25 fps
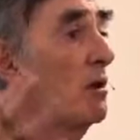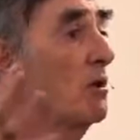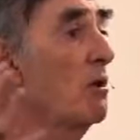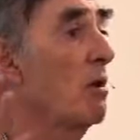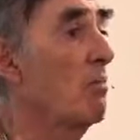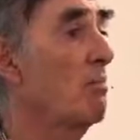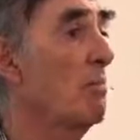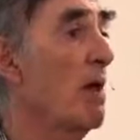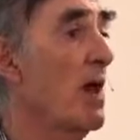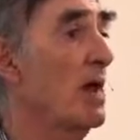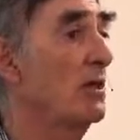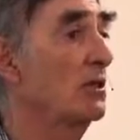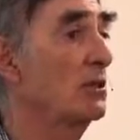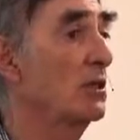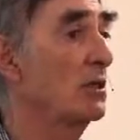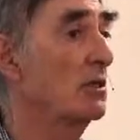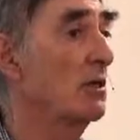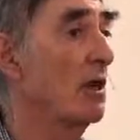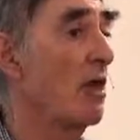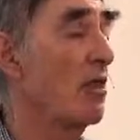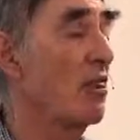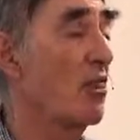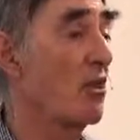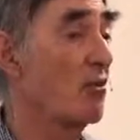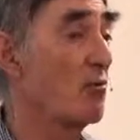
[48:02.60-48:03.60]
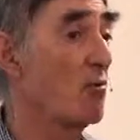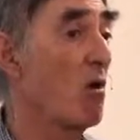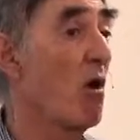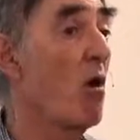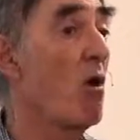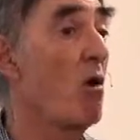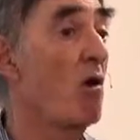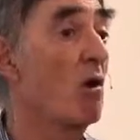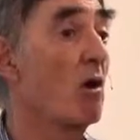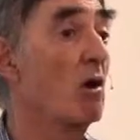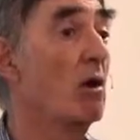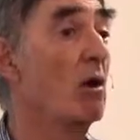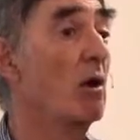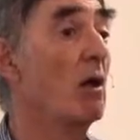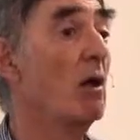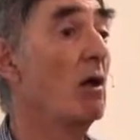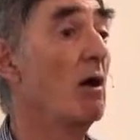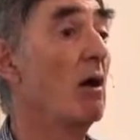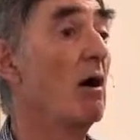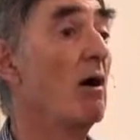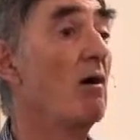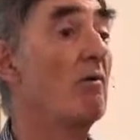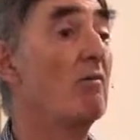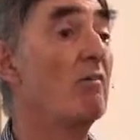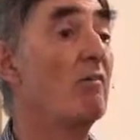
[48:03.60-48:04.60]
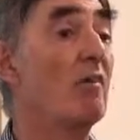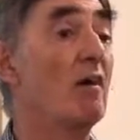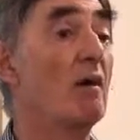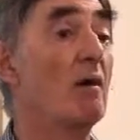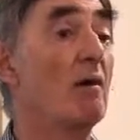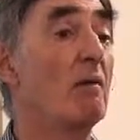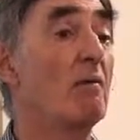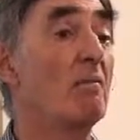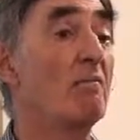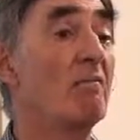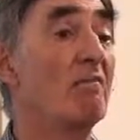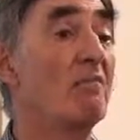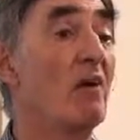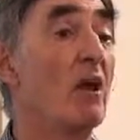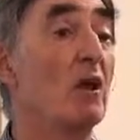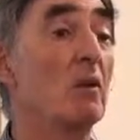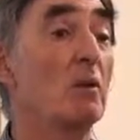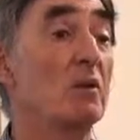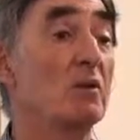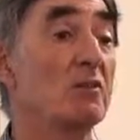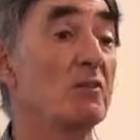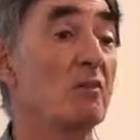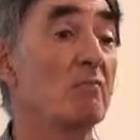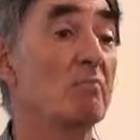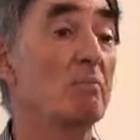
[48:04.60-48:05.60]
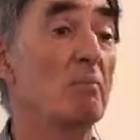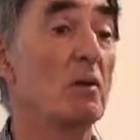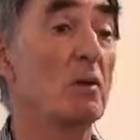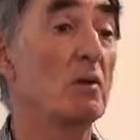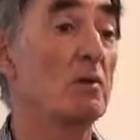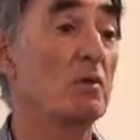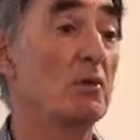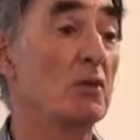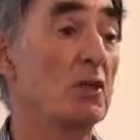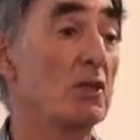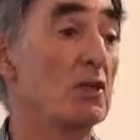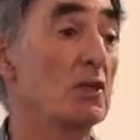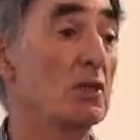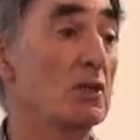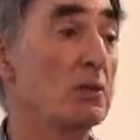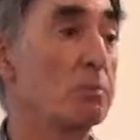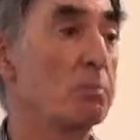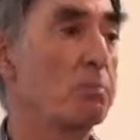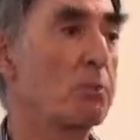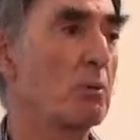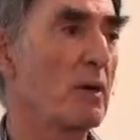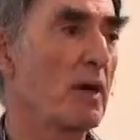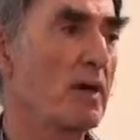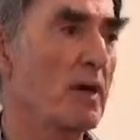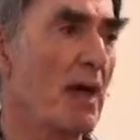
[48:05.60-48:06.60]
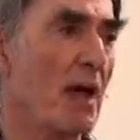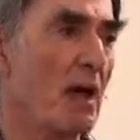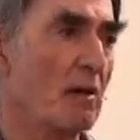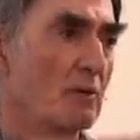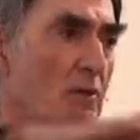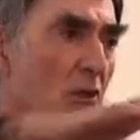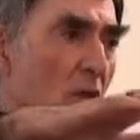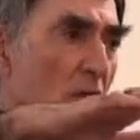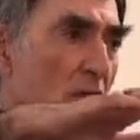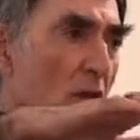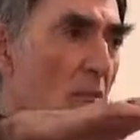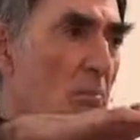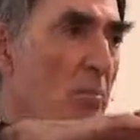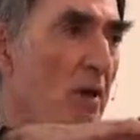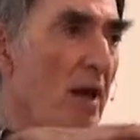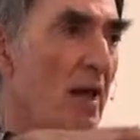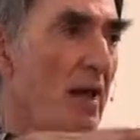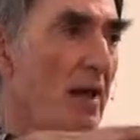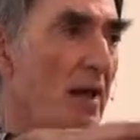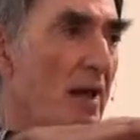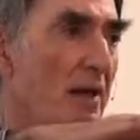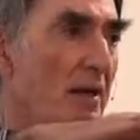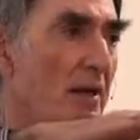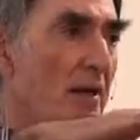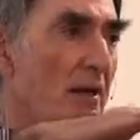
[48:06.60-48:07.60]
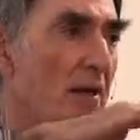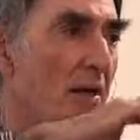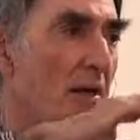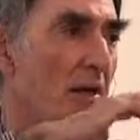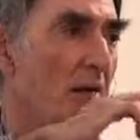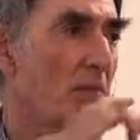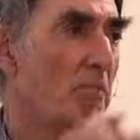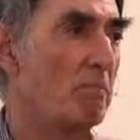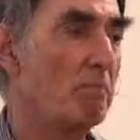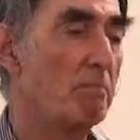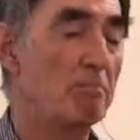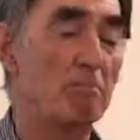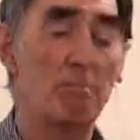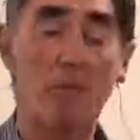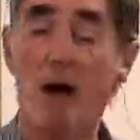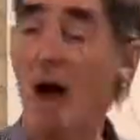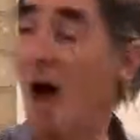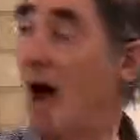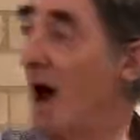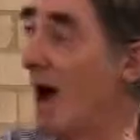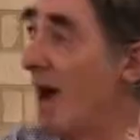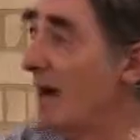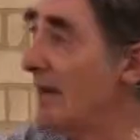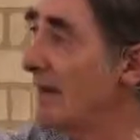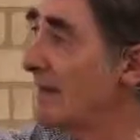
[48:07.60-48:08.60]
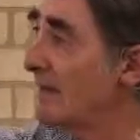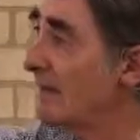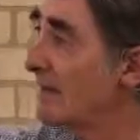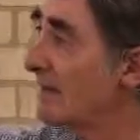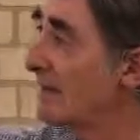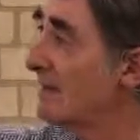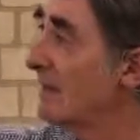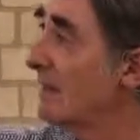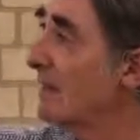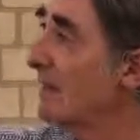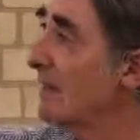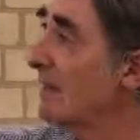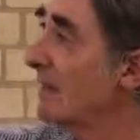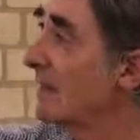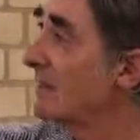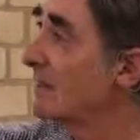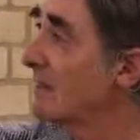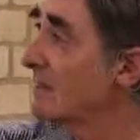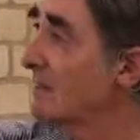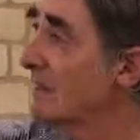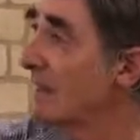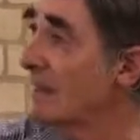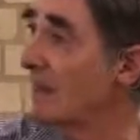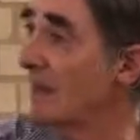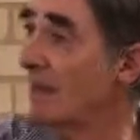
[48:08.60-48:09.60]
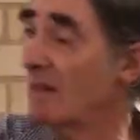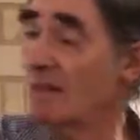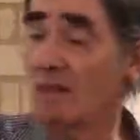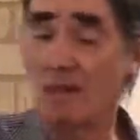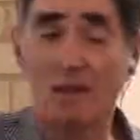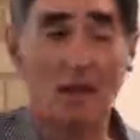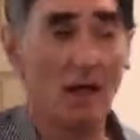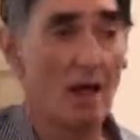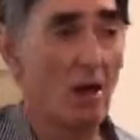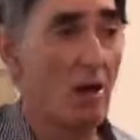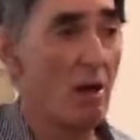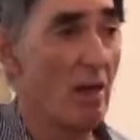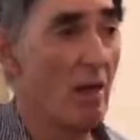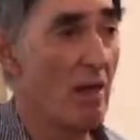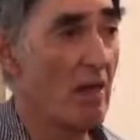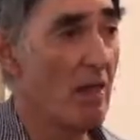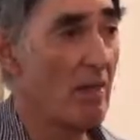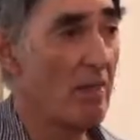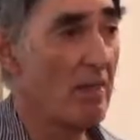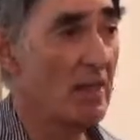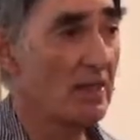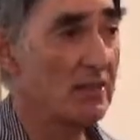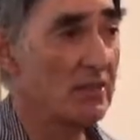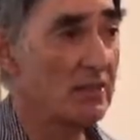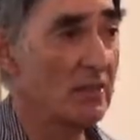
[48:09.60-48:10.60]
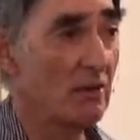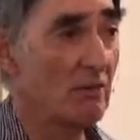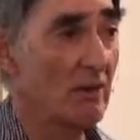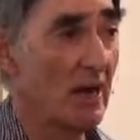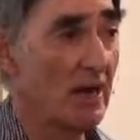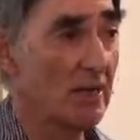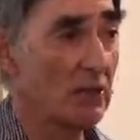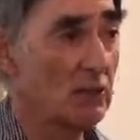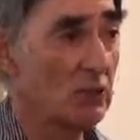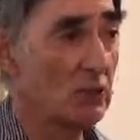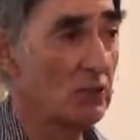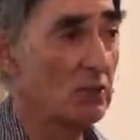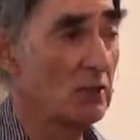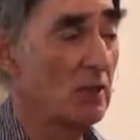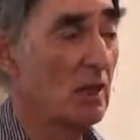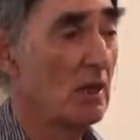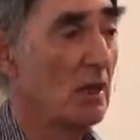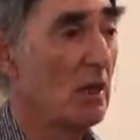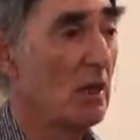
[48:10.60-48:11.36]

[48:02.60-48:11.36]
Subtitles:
you imagine a throng of followers of Moses spread out on the plain behind this in this direction,